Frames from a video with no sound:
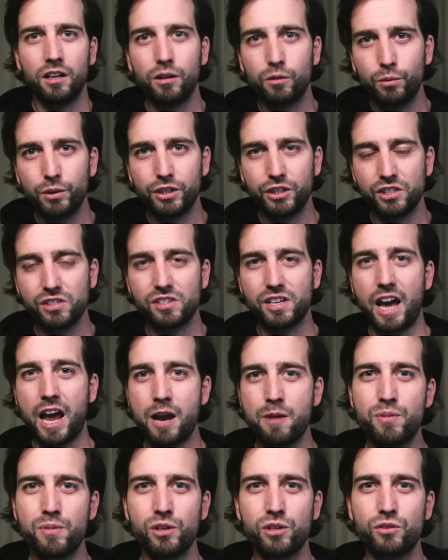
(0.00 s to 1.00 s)
which is
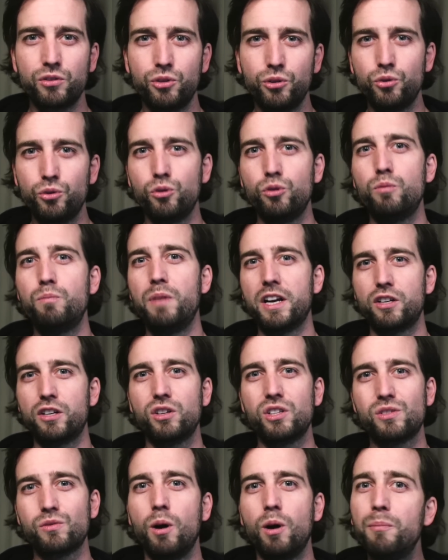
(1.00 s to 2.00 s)
able to do
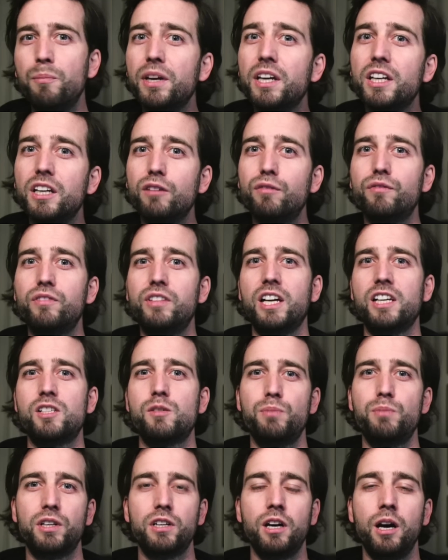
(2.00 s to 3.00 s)
battery swapping, if that's
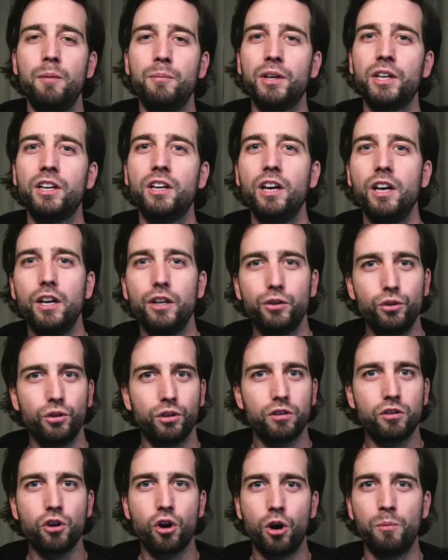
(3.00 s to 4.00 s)
becoming your
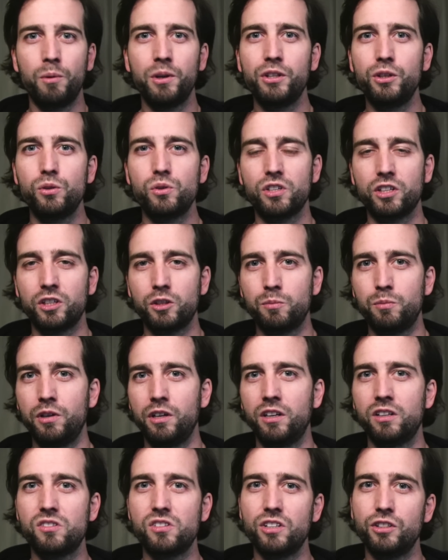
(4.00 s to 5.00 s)
normal user
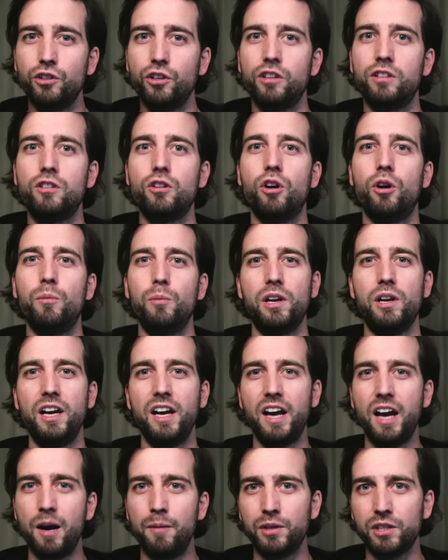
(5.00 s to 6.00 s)
experience and your normal
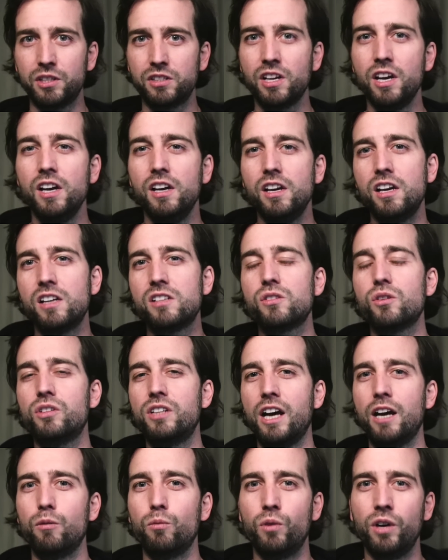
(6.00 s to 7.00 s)
habit. And so
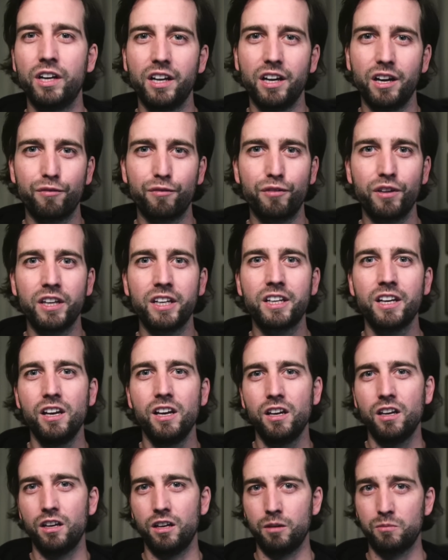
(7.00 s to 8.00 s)
that way, I think
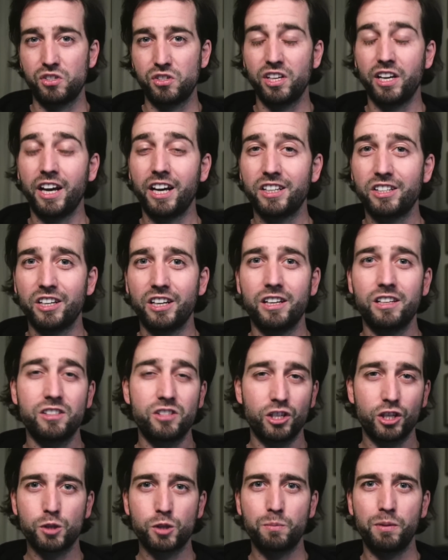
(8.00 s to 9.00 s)
CATL is
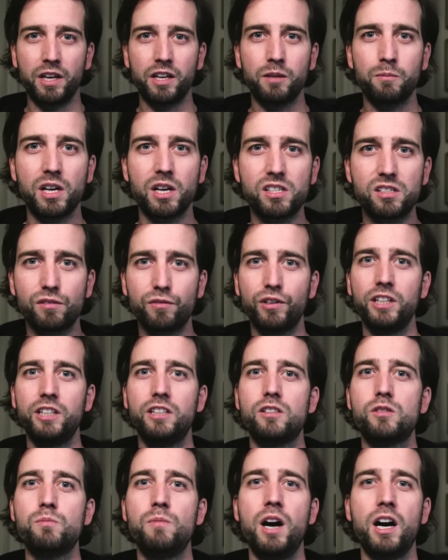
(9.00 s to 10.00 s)
expanding massively
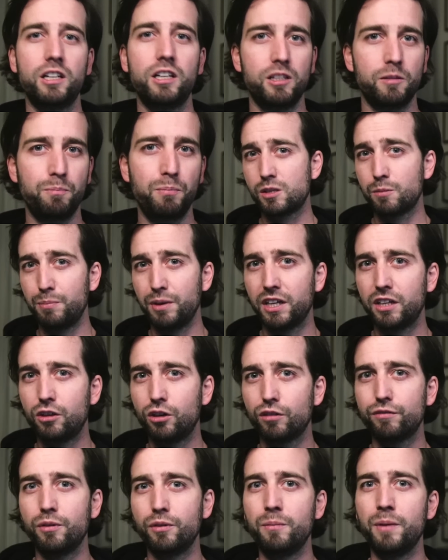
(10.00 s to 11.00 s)
this market. It's a big
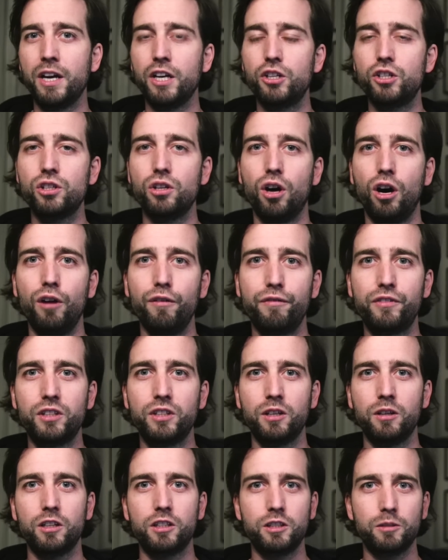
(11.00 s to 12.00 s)
confirmation of
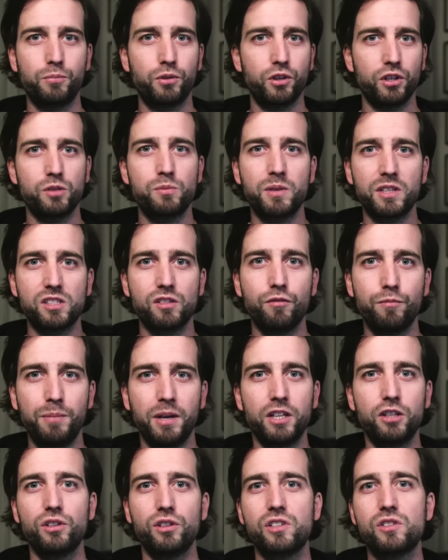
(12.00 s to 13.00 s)
the prospects of
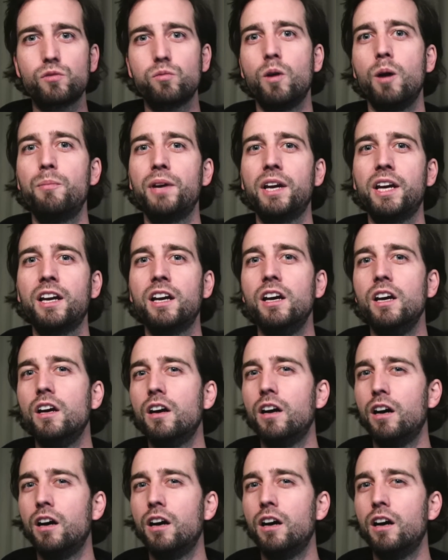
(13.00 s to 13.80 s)
battery swapping.